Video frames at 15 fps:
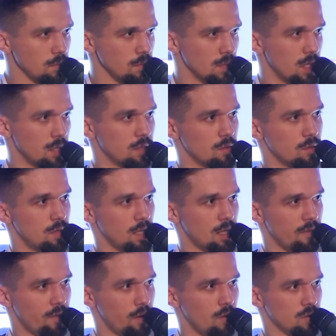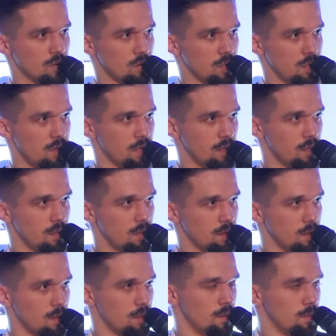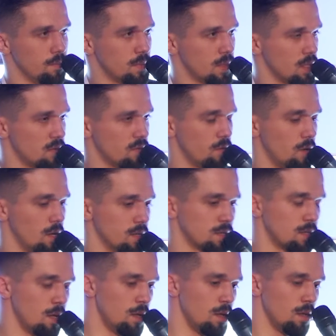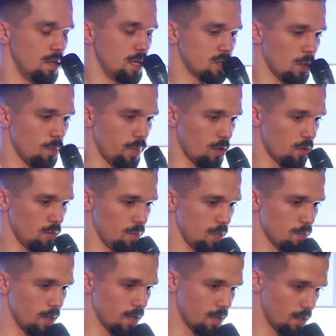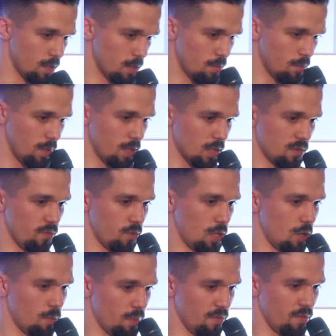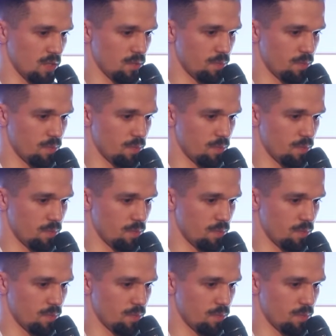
Yeah, so Datafy also generated tests for us. Let's go back on Bitbucket, because for our previous